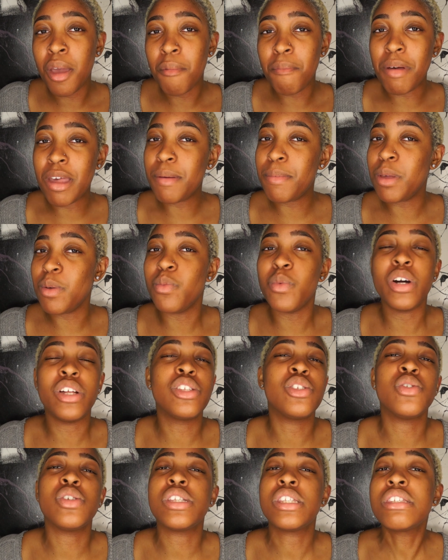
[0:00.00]
maybe
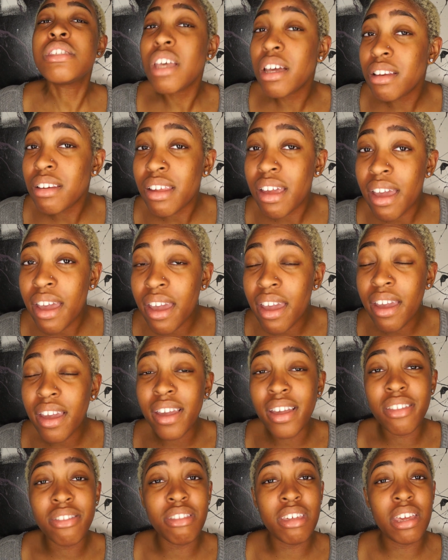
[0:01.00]
once on Sunday,
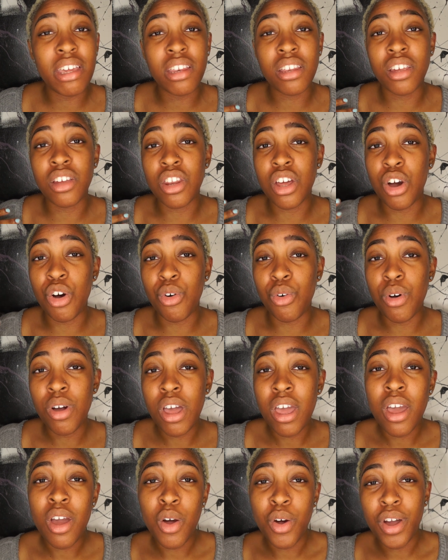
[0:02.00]
and then, you know,
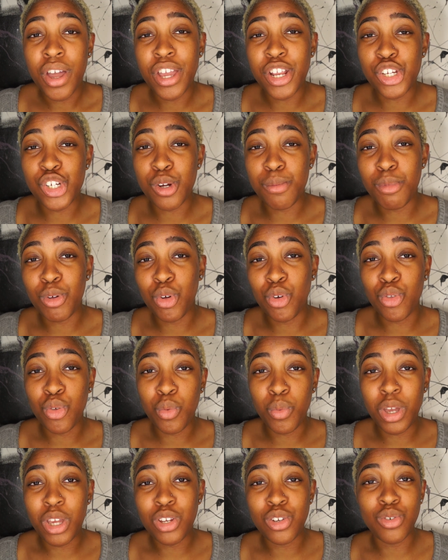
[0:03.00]
hit your middle of the
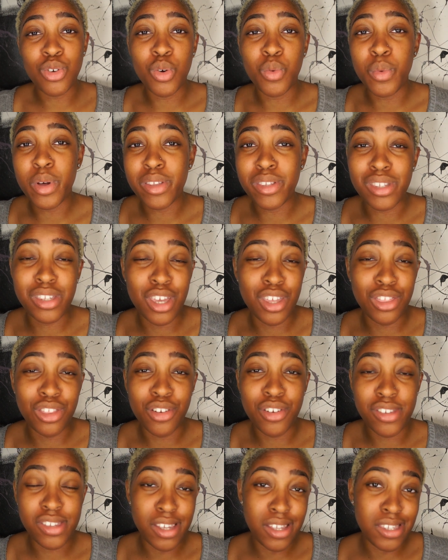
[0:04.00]
week, do a Wednesday,
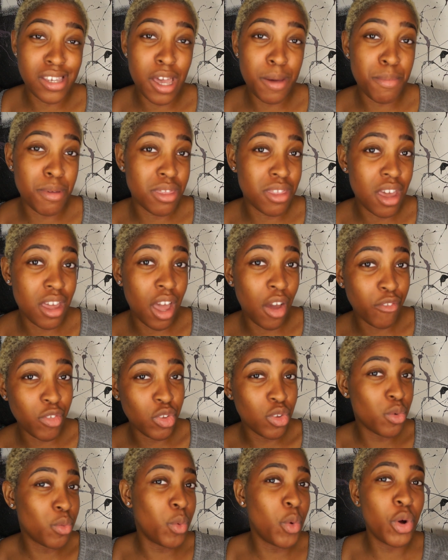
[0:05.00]
Thursday type of thing after
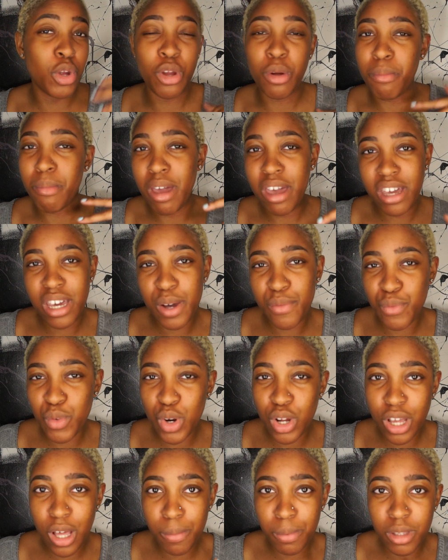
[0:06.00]
you wore your makeup for
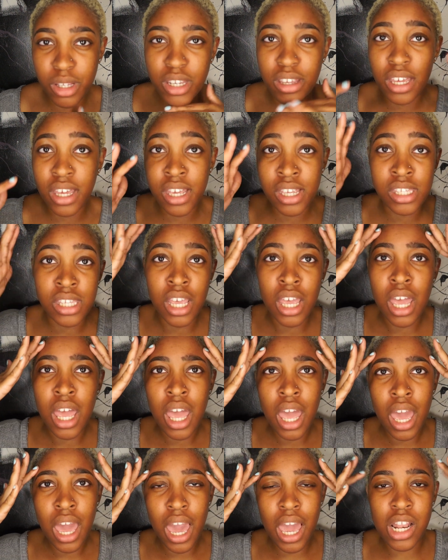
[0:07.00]
a couple of days.
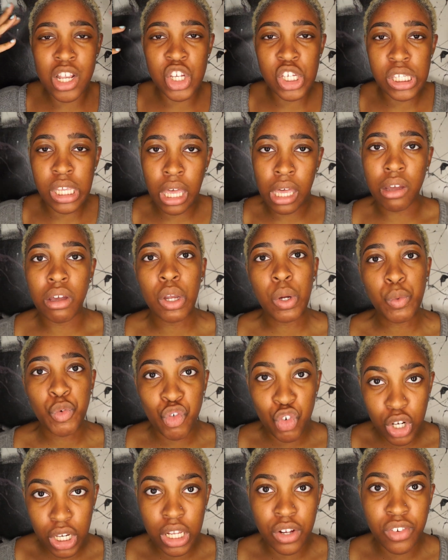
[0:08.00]
And just like it
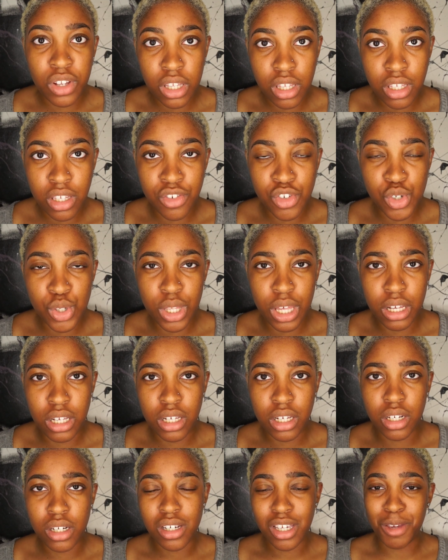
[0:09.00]
really gives you that
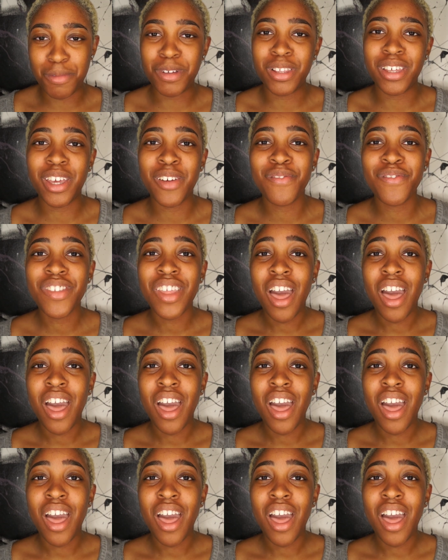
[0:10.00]
good deep clean.